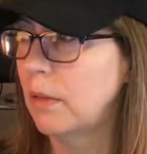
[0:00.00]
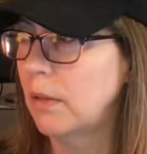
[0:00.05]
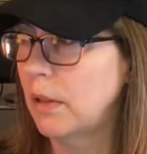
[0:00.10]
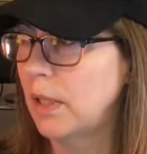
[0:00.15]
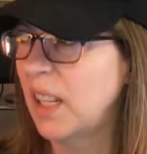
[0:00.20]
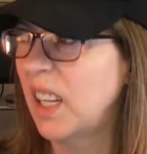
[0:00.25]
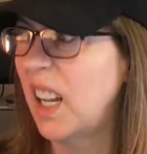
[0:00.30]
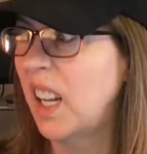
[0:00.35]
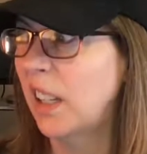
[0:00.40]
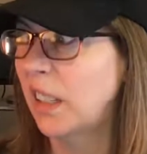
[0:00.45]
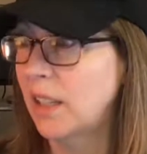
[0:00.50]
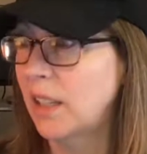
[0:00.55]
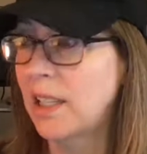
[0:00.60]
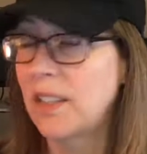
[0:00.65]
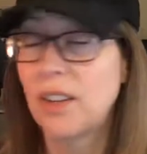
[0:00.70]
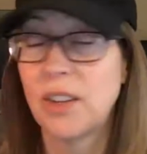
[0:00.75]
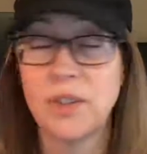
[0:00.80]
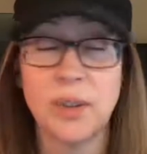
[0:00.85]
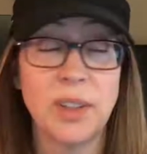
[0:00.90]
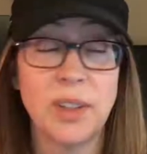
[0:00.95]
Yeah, that's
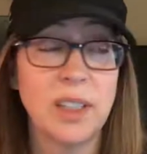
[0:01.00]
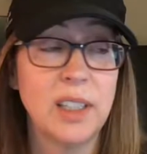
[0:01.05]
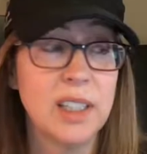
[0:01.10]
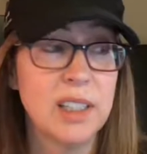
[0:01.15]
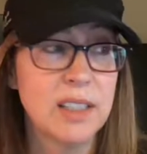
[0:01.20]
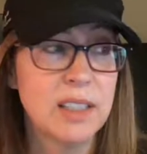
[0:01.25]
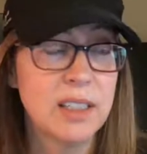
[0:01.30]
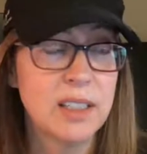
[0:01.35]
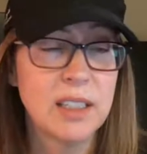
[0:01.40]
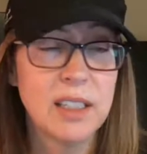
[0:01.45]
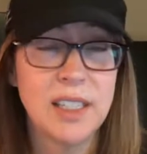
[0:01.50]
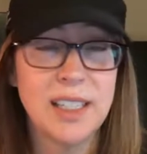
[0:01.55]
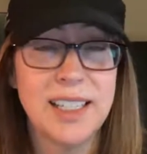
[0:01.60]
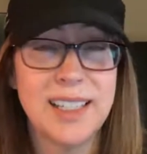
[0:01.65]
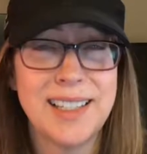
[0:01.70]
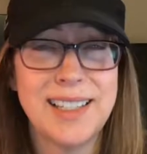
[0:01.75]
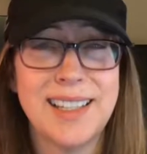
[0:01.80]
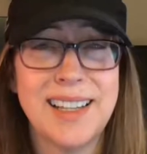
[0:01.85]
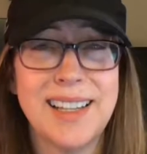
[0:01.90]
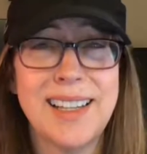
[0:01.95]
also on the list.
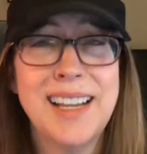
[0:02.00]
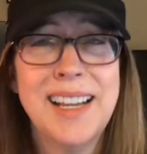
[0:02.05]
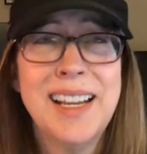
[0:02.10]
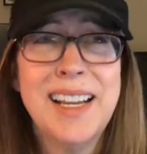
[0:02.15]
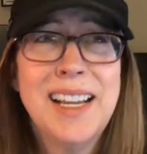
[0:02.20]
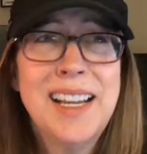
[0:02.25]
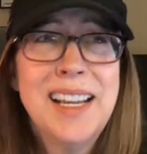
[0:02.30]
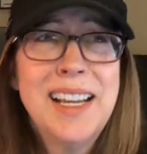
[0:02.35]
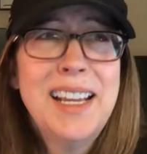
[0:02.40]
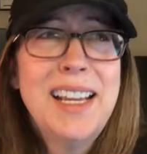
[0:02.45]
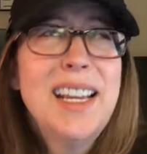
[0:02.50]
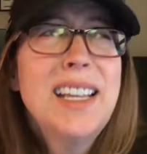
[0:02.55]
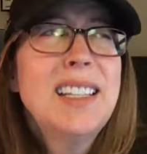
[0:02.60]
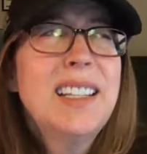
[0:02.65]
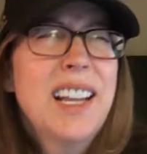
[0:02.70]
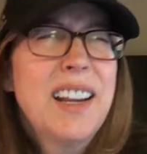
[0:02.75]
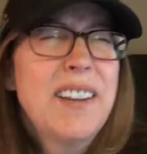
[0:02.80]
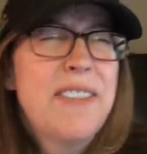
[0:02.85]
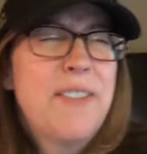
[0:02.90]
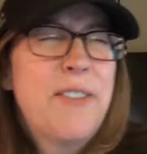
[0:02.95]
It's
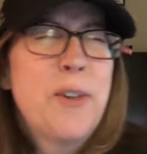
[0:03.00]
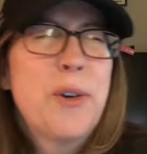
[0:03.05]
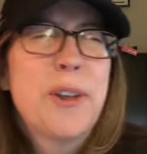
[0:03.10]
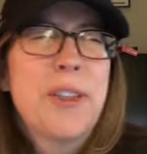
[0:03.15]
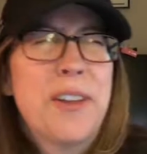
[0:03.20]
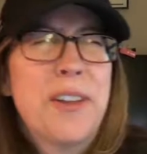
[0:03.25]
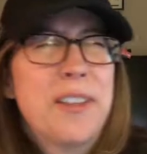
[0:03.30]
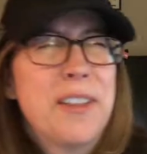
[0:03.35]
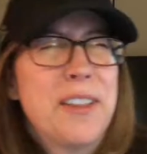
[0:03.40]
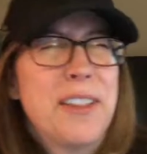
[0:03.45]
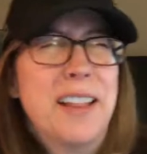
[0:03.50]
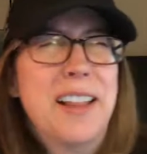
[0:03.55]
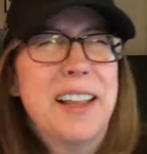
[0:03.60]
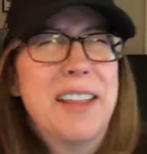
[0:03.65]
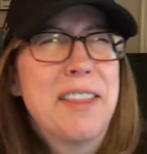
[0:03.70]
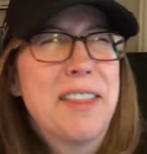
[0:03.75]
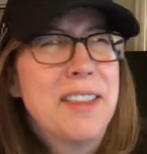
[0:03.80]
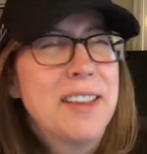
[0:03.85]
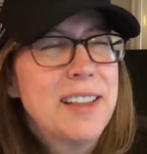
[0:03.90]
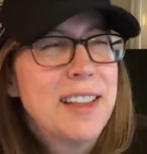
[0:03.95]
like 4th on the
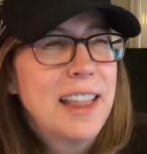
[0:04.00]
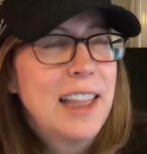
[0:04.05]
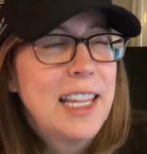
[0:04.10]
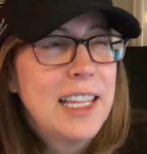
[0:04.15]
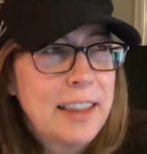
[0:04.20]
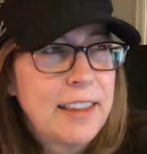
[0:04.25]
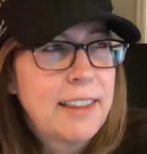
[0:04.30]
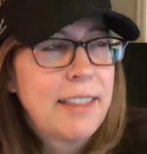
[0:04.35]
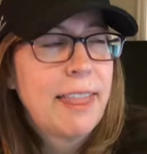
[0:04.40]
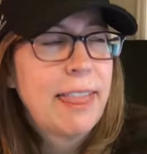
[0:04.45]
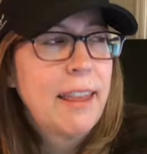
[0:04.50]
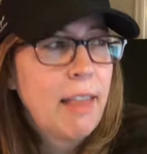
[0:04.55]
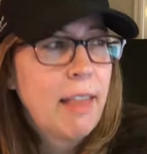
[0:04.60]
list.